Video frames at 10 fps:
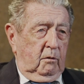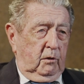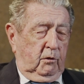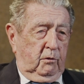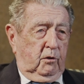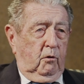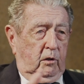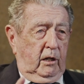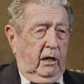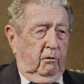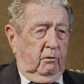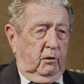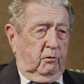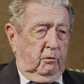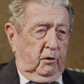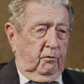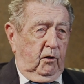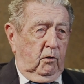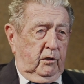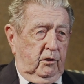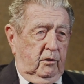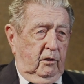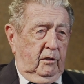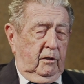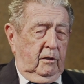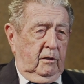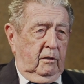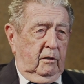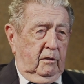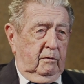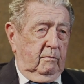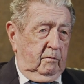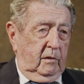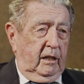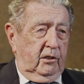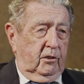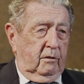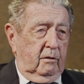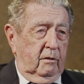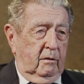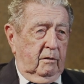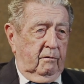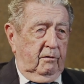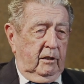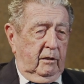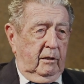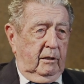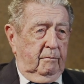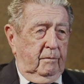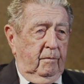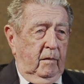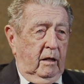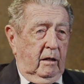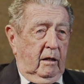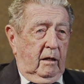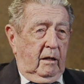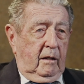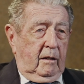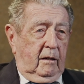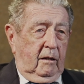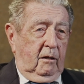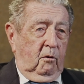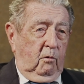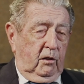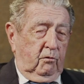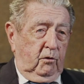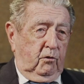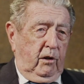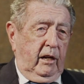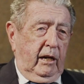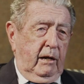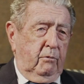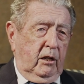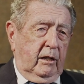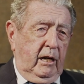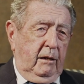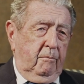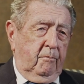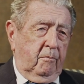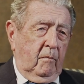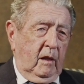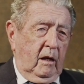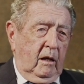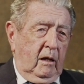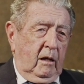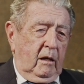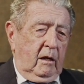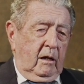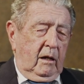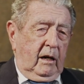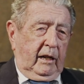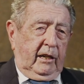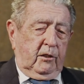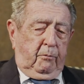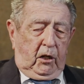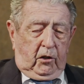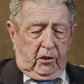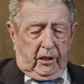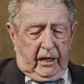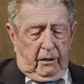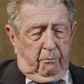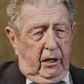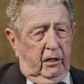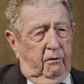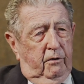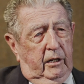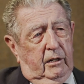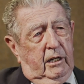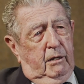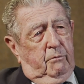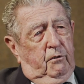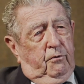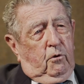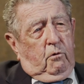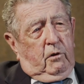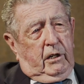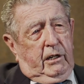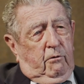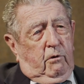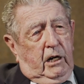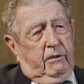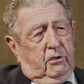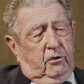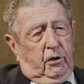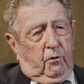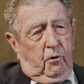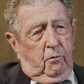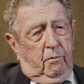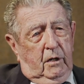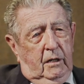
which was Okinawa, which was focused on uh, on Asia, Vietnam. Uh, went through training. I became I guess because I had been in Vietnam before when I arrived at the group,